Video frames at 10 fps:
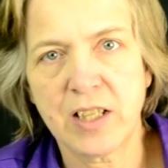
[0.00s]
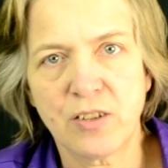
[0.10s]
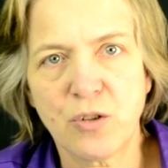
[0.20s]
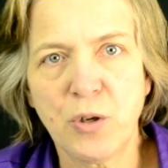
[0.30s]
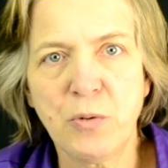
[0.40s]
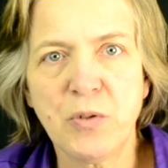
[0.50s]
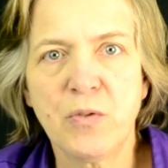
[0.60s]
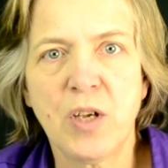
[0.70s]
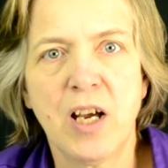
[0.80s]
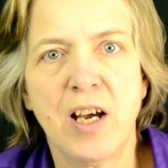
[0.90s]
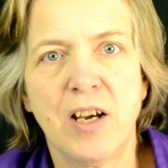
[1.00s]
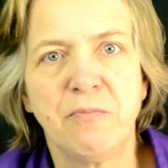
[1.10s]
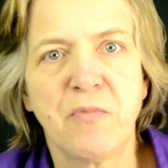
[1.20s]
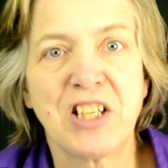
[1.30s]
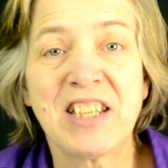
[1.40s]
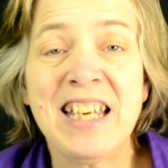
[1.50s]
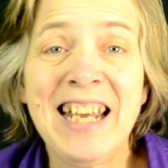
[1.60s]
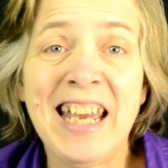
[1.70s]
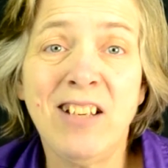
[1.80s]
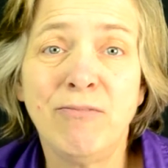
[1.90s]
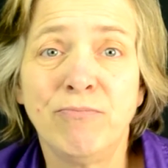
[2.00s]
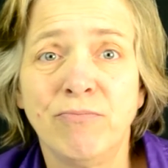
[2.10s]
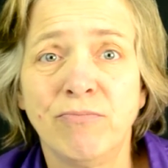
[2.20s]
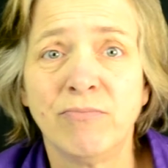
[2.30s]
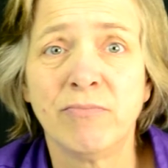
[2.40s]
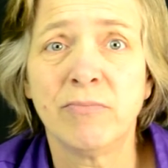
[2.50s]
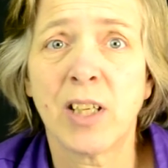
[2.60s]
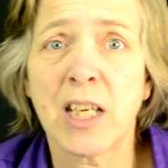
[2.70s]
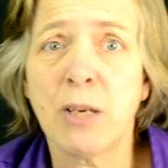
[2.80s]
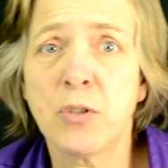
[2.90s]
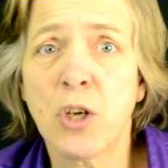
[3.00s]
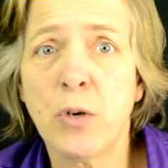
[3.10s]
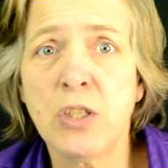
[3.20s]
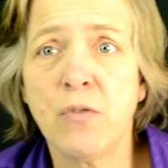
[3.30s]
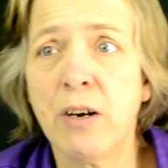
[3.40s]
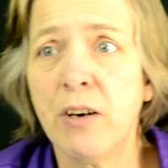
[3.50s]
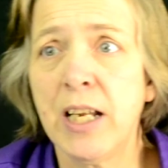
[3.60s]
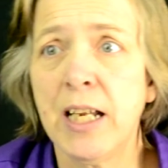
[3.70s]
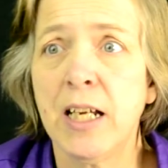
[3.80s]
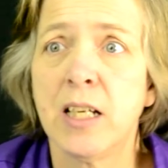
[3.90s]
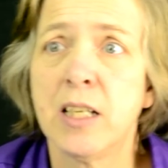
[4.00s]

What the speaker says: Troy was a skinny kid. He was always very